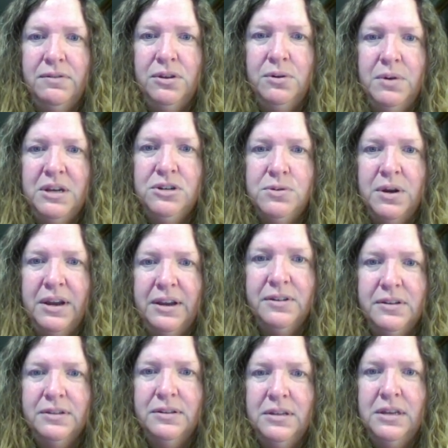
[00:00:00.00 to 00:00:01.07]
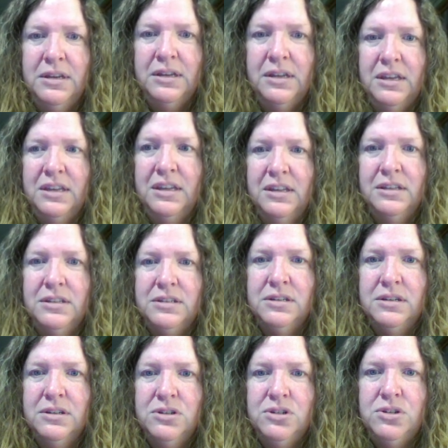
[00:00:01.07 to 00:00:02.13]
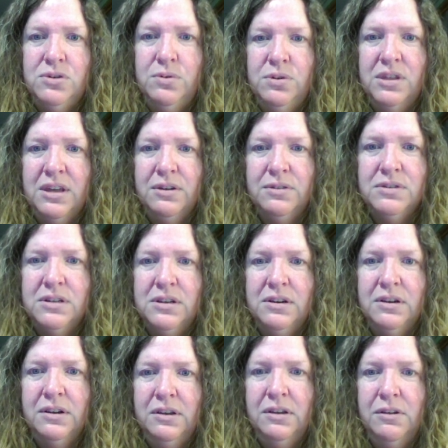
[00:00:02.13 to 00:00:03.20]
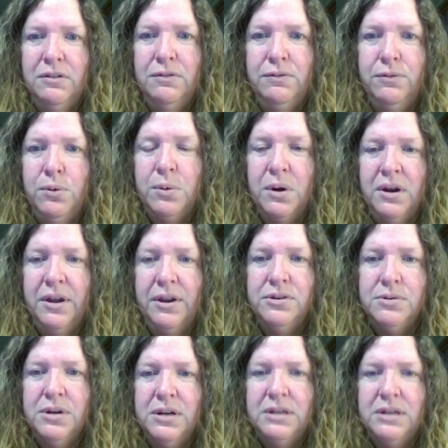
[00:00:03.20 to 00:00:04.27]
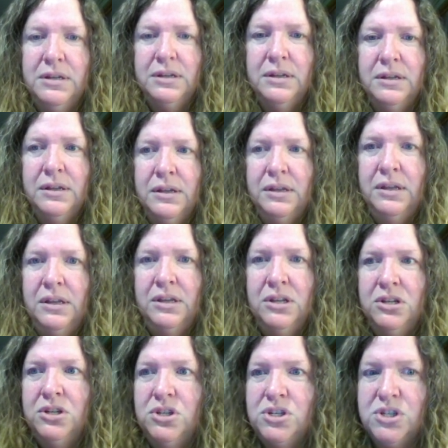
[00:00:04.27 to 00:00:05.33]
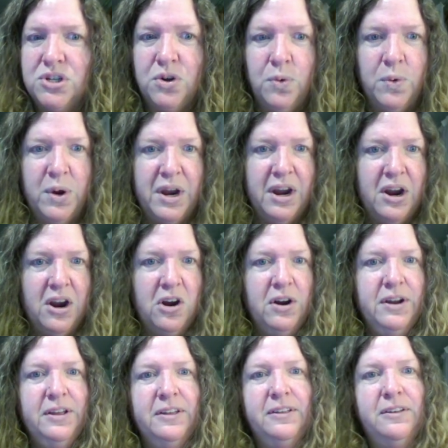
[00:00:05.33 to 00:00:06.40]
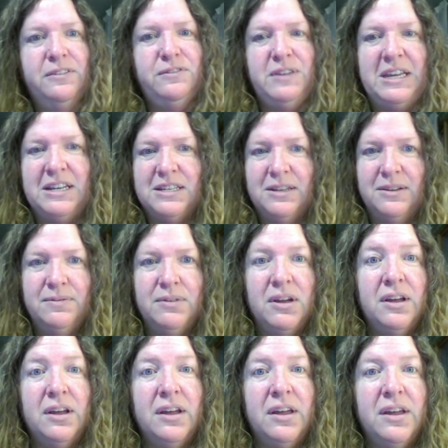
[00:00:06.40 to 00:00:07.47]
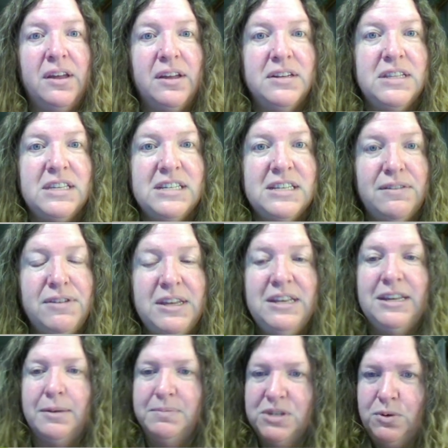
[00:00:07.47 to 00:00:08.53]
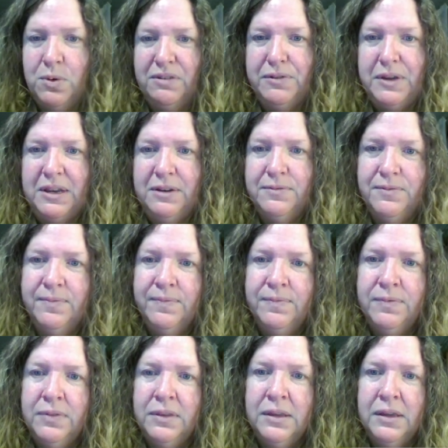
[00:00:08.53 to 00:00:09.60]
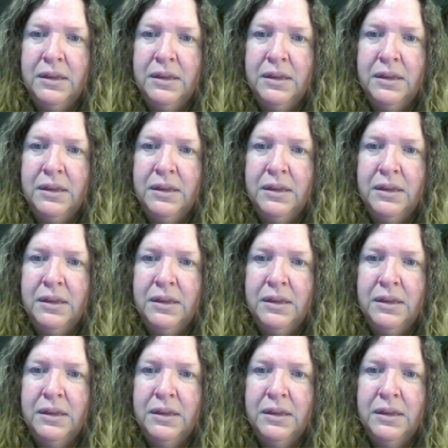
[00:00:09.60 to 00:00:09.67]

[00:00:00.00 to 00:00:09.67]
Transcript: the area of the green triangle is 2,400 square feet. Did they say feet? Yep, square feet.